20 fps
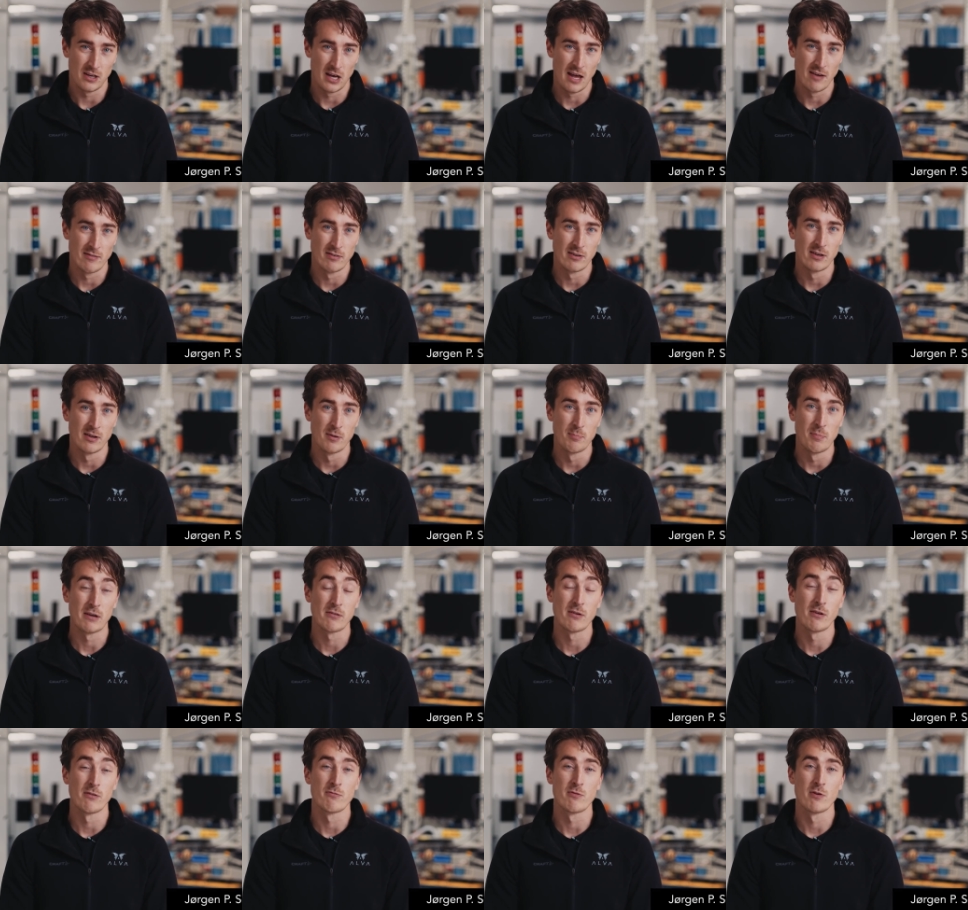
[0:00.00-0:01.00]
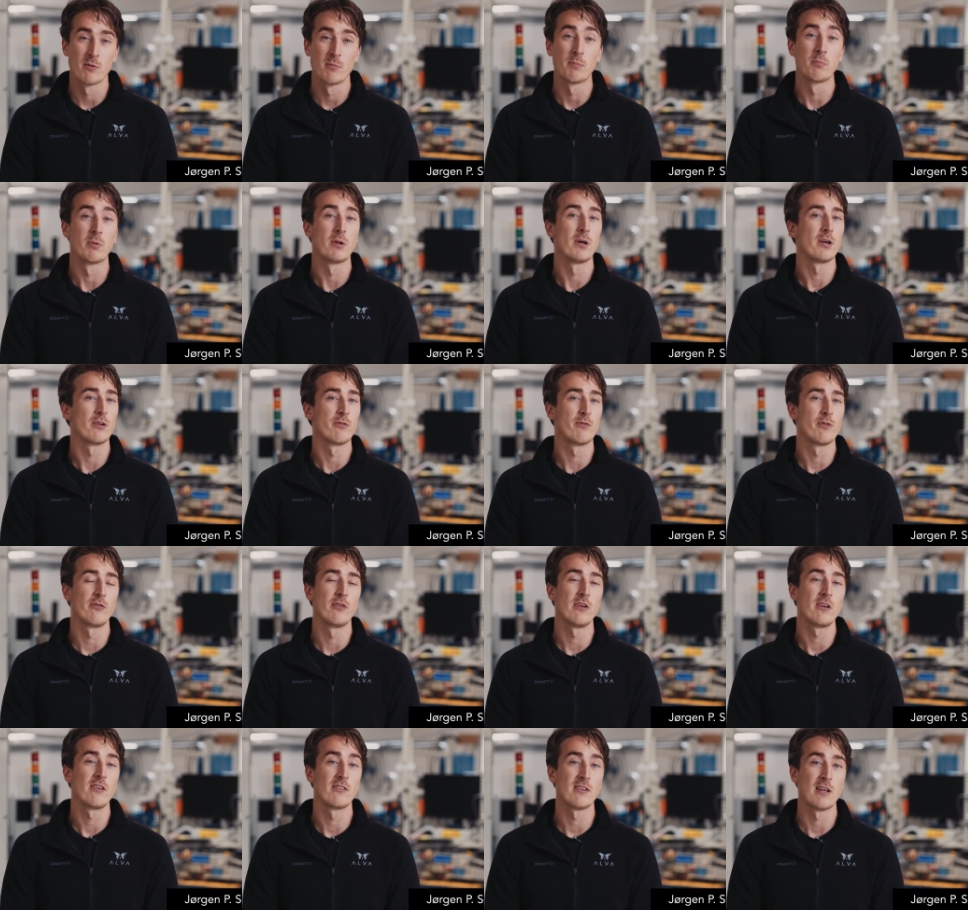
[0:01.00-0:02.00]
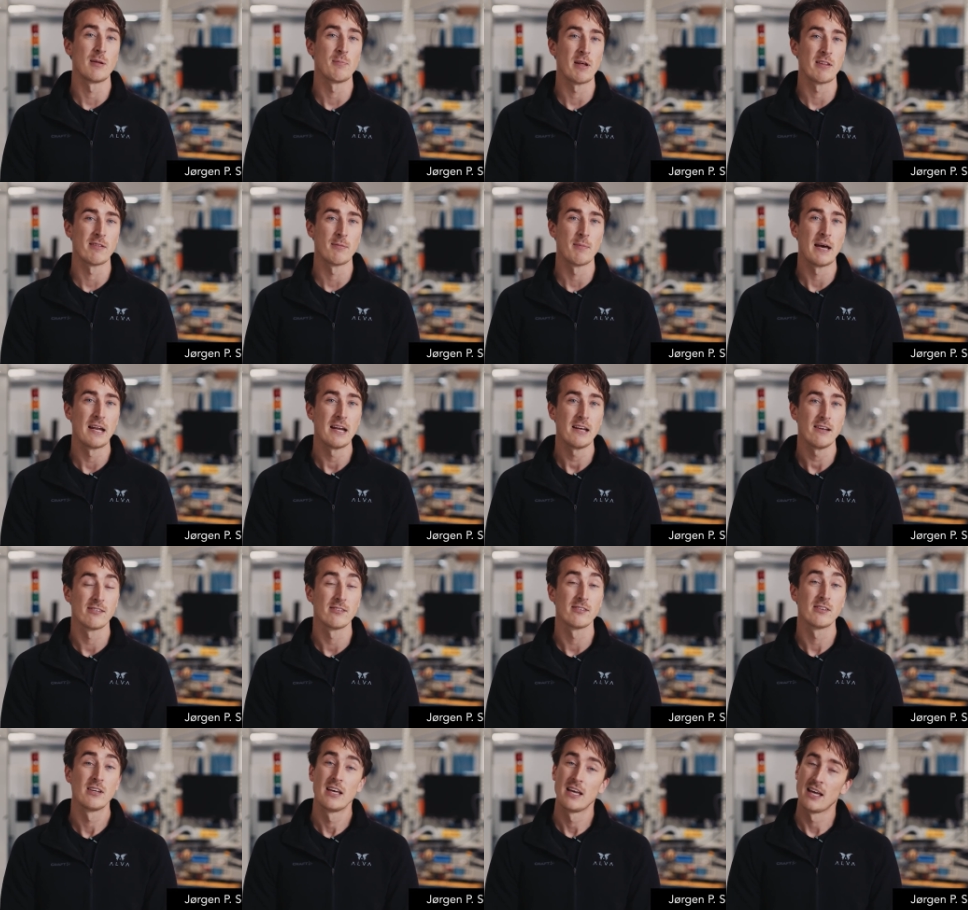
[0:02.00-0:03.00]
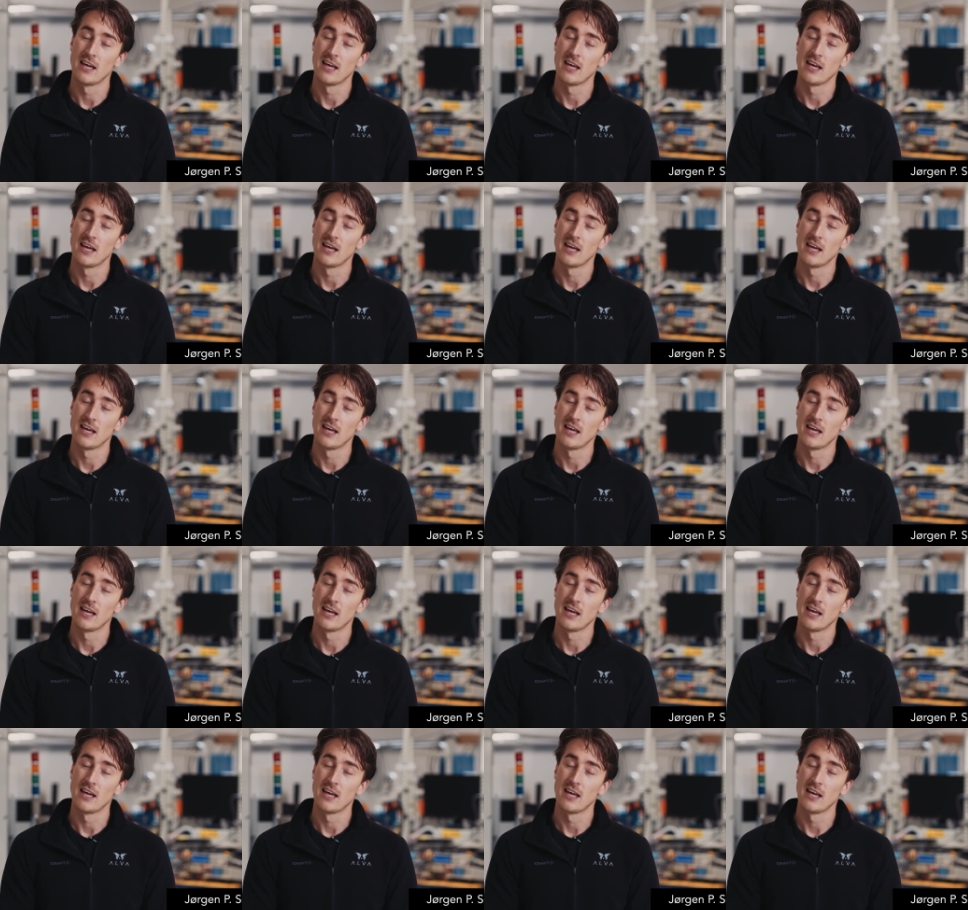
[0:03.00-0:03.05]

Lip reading: I have a background from applied physics and mathematics,